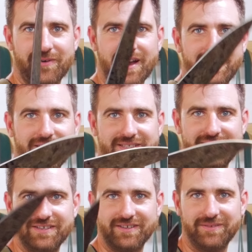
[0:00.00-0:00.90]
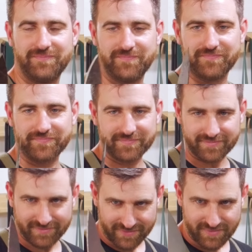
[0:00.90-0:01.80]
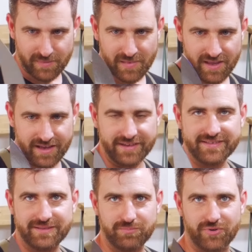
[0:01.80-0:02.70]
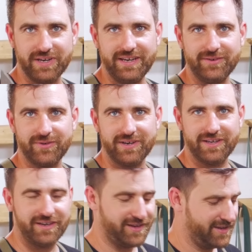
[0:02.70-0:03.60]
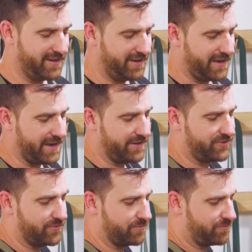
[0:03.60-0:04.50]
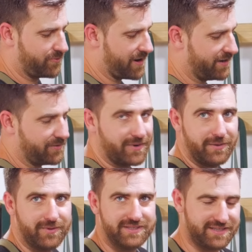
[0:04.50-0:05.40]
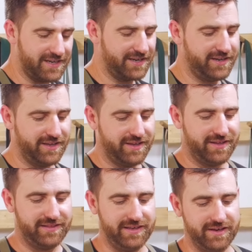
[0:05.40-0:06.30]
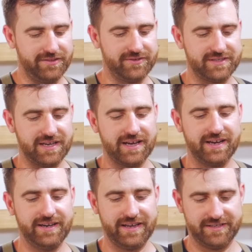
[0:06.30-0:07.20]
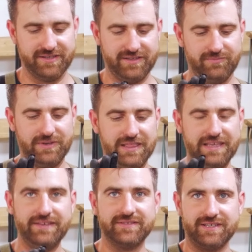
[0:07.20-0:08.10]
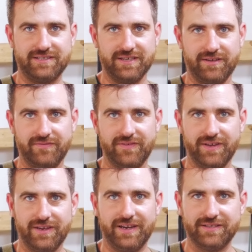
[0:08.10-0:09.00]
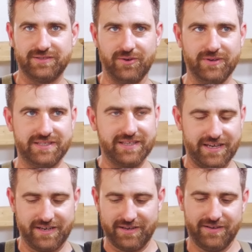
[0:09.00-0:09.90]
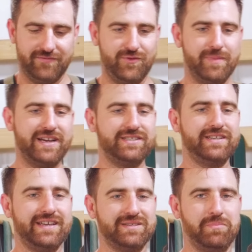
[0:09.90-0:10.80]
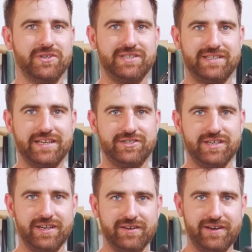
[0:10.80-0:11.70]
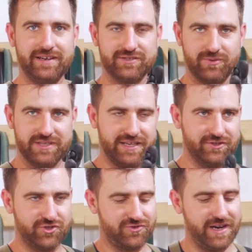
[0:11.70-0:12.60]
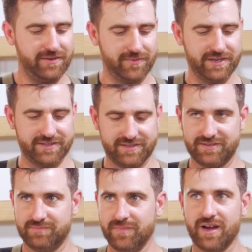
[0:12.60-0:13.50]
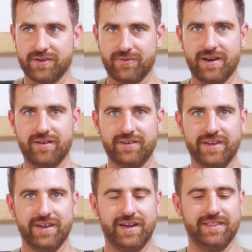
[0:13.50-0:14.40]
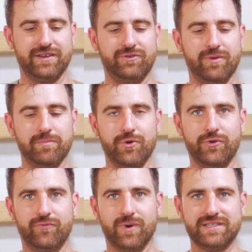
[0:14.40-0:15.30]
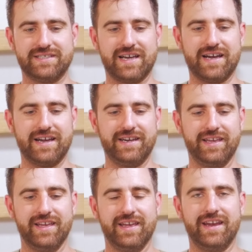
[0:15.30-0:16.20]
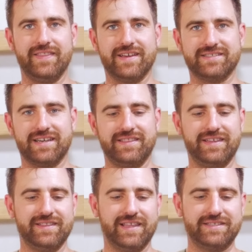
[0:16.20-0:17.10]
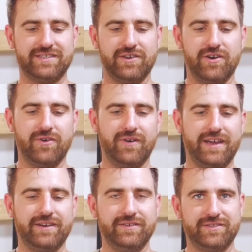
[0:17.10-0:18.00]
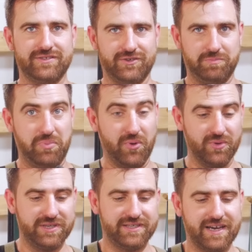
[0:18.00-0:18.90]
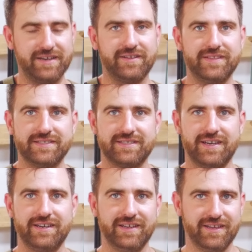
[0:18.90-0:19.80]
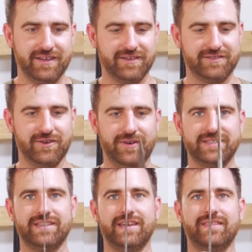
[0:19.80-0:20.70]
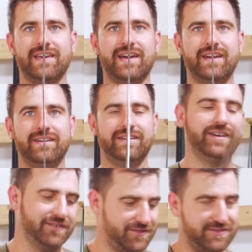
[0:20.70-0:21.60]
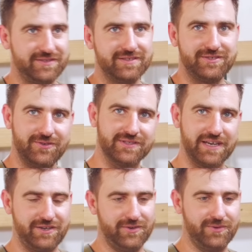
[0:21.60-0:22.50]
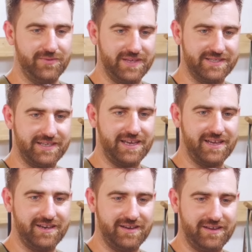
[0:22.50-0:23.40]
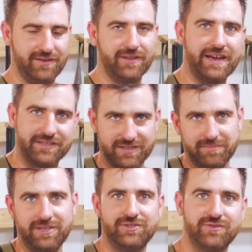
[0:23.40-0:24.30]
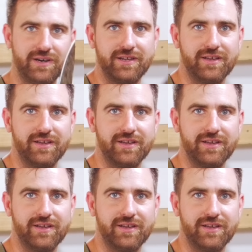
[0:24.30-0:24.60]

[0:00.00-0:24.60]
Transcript: grinding steel and it's preheat treated, as you're grinding away one side, the other side actually relieves itself. And so it's like, if you imagine it has a bunch of tension in it and it's always held straight when it's not ground, and then you remove one side and that side then lets go and it starts pulling tight on this side. Wow. So it's like that. Now as soon as I do this again, it'll actually be straight